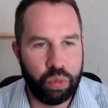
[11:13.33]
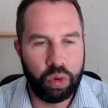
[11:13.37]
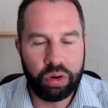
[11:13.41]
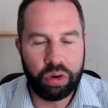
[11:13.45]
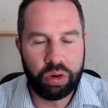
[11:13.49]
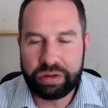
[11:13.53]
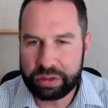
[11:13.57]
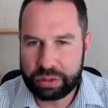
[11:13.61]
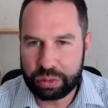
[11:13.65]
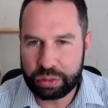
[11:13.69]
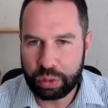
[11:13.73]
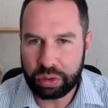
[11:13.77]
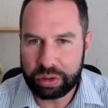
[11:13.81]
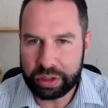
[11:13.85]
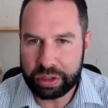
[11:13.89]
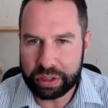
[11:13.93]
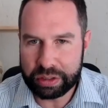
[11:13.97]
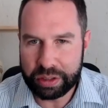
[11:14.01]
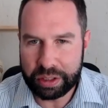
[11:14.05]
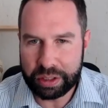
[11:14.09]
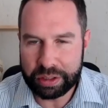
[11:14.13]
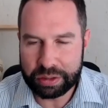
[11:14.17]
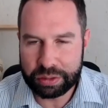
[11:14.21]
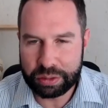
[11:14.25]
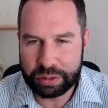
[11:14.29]
the talk
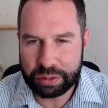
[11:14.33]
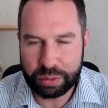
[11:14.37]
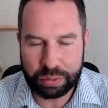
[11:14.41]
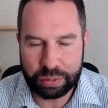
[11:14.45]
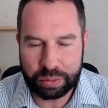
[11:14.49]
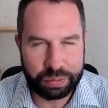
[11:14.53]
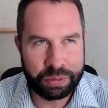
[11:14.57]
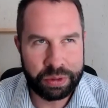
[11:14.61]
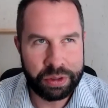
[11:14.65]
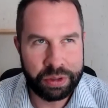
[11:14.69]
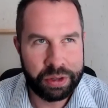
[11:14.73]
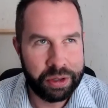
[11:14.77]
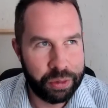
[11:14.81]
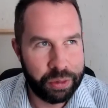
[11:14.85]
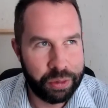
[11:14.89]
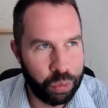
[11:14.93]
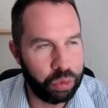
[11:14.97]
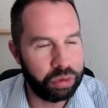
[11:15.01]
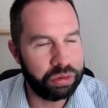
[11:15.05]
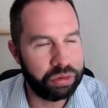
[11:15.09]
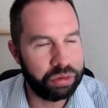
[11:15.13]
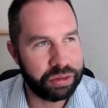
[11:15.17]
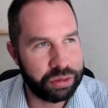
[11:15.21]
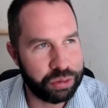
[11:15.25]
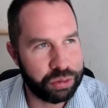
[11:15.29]
and
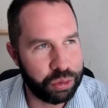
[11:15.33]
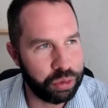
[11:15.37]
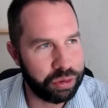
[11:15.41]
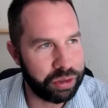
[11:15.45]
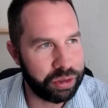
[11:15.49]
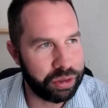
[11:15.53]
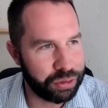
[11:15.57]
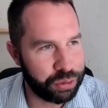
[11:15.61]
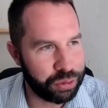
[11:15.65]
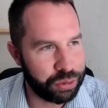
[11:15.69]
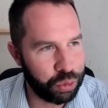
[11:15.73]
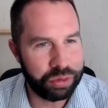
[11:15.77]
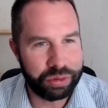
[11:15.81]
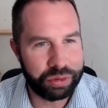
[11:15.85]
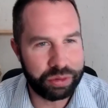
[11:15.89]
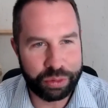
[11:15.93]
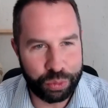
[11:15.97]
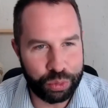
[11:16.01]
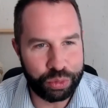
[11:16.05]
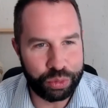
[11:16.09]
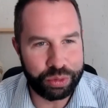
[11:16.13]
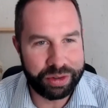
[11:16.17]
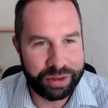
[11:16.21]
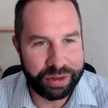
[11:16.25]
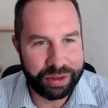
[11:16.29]
walk the talk and talk the
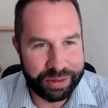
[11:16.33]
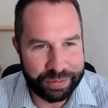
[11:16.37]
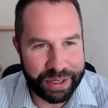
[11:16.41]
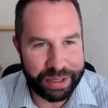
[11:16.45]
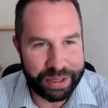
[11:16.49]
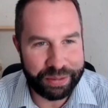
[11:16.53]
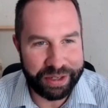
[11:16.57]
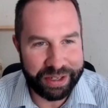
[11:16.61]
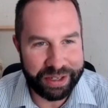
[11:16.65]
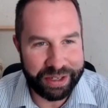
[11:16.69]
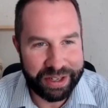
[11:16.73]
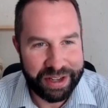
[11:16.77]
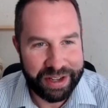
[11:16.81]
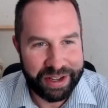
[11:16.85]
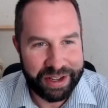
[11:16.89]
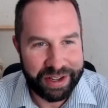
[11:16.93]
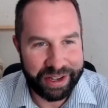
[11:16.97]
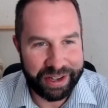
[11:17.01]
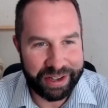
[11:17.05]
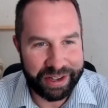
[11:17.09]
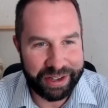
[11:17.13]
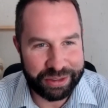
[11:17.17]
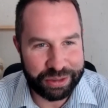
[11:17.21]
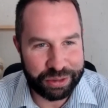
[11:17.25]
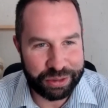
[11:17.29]
walk, maybe,
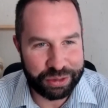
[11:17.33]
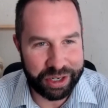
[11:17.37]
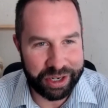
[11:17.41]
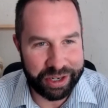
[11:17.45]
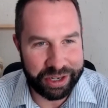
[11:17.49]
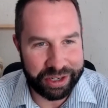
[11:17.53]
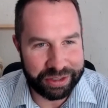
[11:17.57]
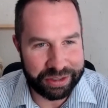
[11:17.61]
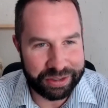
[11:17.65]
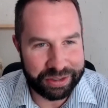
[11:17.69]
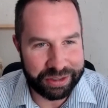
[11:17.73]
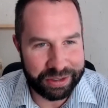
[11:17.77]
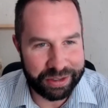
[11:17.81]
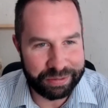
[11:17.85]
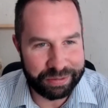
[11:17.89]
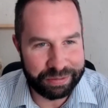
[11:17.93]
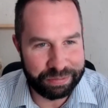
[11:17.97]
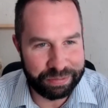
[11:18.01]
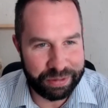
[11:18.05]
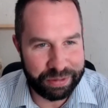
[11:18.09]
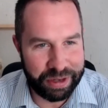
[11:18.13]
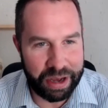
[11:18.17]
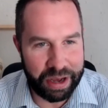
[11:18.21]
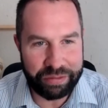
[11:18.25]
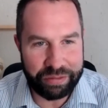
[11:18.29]
to try
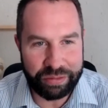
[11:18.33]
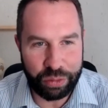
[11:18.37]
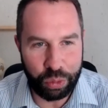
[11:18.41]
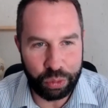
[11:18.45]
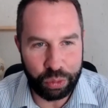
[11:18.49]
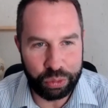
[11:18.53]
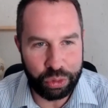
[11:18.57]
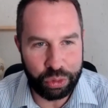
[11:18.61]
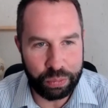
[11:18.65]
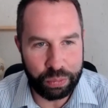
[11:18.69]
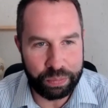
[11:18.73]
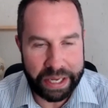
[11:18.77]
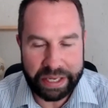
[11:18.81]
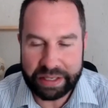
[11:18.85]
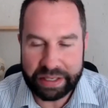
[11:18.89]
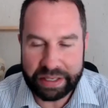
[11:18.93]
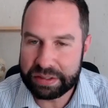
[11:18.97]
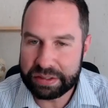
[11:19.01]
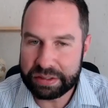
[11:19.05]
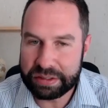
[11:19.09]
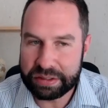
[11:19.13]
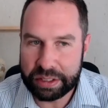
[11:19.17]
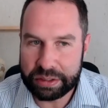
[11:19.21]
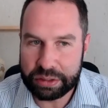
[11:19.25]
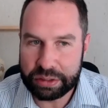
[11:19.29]
and cover all your
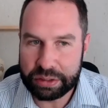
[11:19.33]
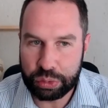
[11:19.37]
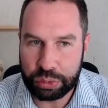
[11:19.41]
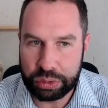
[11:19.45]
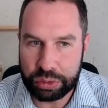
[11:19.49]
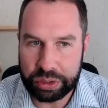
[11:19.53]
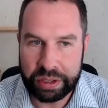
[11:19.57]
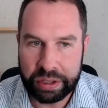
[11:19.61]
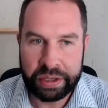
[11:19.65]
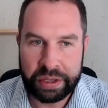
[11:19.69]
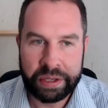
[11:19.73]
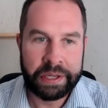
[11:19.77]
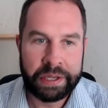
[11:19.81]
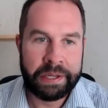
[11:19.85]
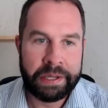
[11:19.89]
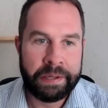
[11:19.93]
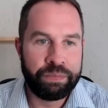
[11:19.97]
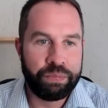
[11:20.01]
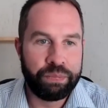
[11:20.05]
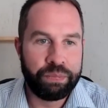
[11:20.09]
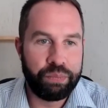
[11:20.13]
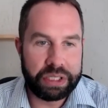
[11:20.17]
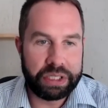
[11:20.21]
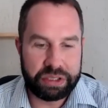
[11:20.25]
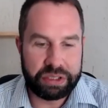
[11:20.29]
bases, as it were.
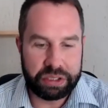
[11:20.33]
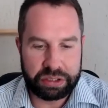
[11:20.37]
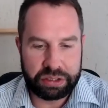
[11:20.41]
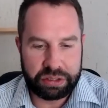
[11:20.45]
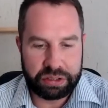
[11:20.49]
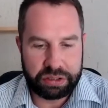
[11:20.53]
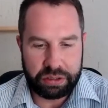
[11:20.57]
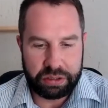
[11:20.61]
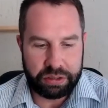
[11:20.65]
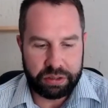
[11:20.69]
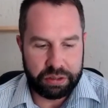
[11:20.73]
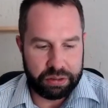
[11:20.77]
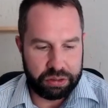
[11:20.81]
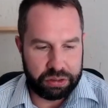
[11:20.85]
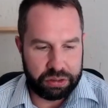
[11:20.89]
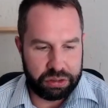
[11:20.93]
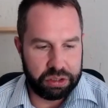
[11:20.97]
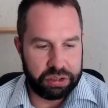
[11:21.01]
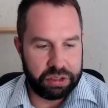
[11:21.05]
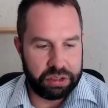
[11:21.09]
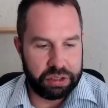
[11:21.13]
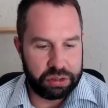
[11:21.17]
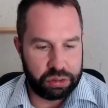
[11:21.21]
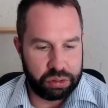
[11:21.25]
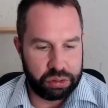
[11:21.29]
But just
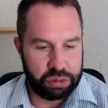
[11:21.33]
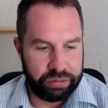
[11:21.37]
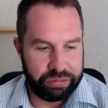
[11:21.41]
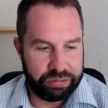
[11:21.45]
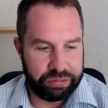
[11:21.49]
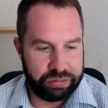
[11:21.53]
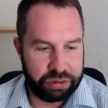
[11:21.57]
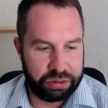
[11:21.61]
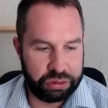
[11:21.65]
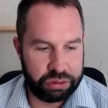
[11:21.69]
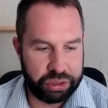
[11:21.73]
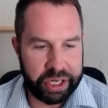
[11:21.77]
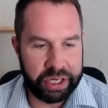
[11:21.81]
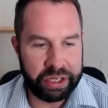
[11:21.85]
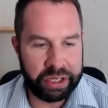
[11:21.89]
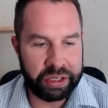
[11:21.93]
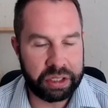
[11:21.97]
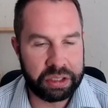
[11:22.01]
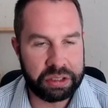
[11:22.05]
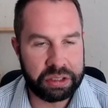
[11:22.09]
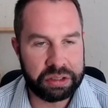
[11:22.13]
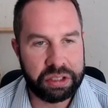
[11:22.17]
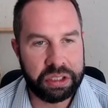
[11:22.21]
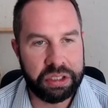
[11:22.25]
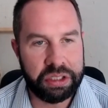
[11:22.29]
should this sort of trend
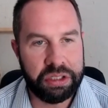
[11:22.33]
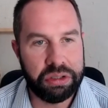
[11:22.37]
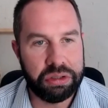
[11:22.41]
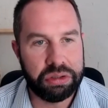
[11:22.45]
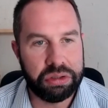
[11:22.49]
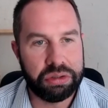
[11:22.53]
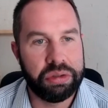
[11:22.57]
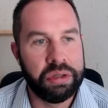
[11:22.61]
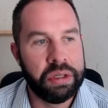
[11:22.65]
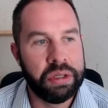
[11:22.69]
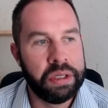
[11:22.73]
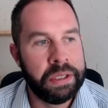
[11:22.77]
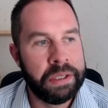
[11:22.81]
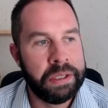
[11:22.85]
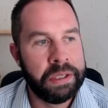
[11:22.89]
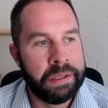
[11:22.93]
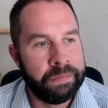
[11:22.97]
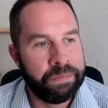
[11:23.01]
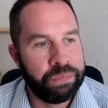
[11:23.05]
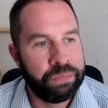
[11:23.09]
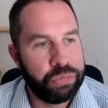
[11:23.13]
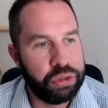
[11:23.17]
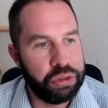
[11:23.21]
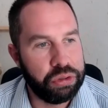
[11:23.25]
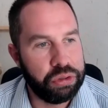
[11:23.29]
continue,
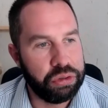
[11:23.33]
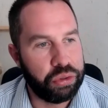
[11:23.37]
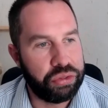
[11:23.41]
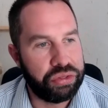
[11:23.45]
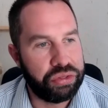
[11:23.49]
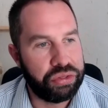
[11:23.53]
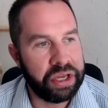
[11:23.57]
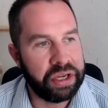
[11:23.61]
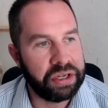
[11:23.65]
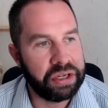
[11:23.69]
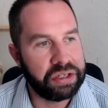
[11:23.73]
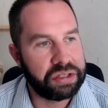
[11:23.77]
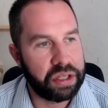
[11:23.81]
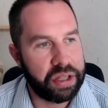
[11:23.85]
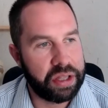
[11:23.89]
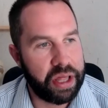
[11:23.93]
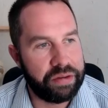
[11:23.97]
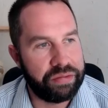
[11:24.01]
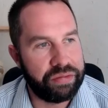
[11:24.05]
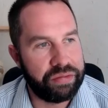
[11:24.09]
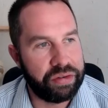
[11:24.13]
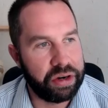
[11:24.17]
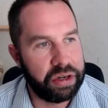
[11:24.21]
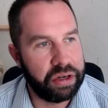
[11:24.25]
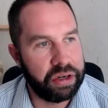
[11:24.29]
do you think South
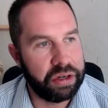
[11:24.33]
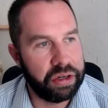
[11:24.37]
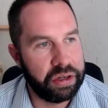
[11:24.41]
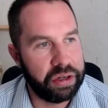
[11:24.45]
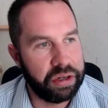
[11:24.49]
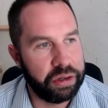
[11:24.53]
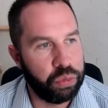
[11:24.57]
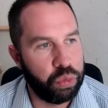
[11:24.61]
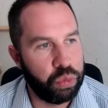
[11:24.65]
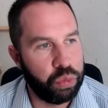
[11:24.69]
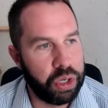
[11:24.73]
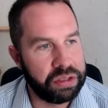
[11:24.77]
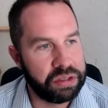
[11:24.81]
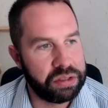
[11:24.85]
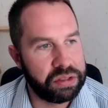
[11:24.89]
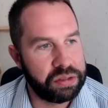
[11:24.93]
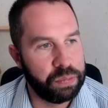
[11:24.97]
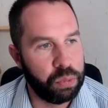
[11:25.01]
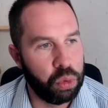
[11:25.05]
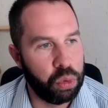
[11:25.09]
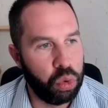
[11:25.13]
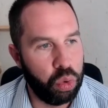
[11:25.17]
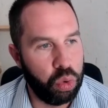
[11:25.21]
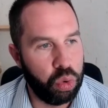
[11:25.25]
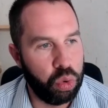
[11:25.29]
Africa once
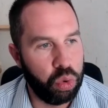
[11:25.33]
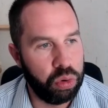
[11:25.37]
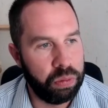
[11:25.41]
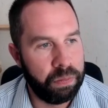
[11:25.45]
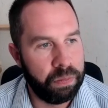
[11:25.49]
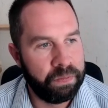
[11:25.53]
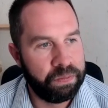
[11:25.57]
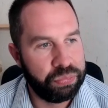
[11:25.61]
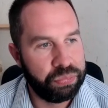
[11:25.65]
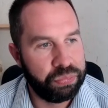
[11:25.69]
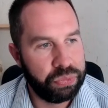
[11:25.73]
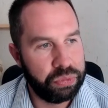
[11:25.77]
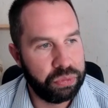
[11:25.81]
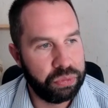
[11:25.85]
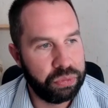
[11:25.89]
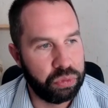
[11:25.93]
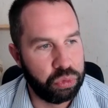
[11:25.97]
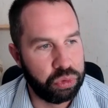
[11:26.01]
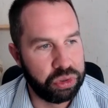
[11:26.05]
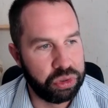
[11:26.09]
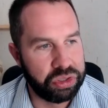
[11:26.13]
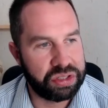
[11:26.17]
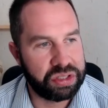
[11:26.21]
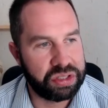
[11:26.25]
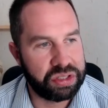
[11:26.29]
more
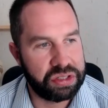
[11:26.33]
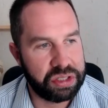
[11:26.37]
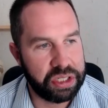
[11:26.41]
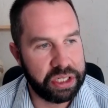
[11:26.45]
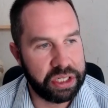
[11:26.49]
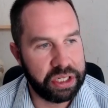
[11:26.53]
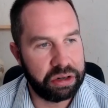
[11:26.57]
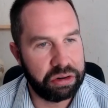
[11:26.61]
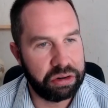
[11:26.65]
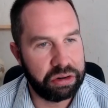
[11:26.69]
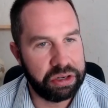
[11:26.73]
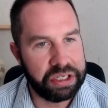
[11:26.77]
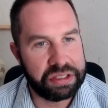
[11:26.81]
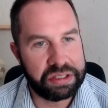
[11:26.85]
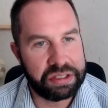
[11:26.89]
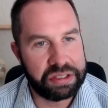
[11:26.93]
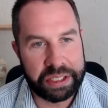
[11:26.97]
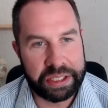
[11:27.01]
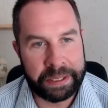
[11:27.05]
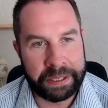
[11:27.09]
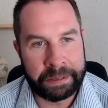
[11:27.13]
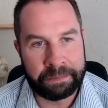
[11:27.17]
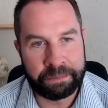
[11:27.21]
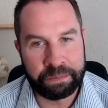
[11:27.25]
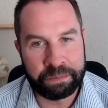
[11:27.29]
risks
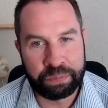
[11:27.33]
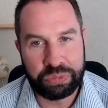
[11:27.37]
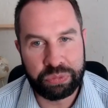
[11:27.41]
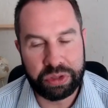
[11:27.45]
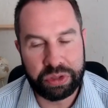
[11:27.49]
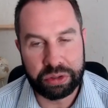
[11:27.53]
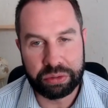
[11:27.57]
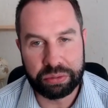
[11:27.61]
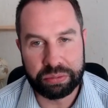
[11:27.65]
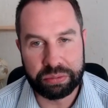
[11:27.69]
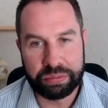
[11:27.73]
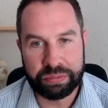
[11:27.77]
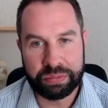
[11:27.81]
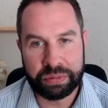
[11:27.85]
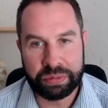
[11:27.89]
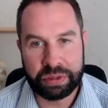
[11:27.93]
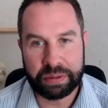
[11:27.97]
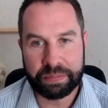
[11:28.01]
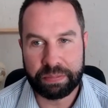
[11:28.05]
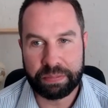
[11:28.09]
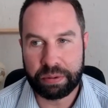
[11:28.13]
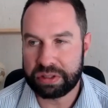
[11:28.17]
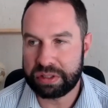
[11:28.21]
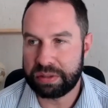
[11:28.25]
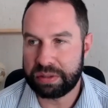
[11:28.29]
increasing
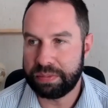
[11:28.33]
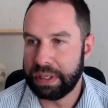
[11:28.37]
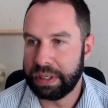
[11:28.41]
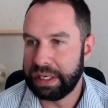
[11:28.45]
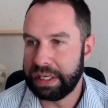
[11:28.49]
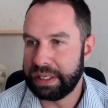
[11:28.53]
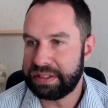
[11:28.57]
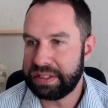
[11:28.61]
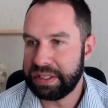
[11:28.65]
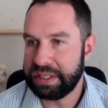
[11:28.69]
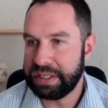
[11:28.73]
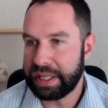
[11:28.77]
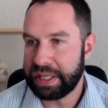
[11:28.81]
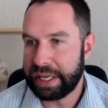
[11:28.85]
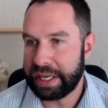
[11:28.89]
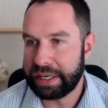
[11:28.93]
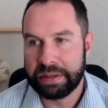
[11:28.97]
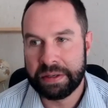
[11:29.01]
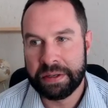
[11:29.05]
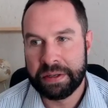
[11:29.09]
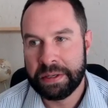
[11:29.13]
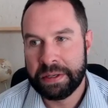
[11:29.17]
the possibility that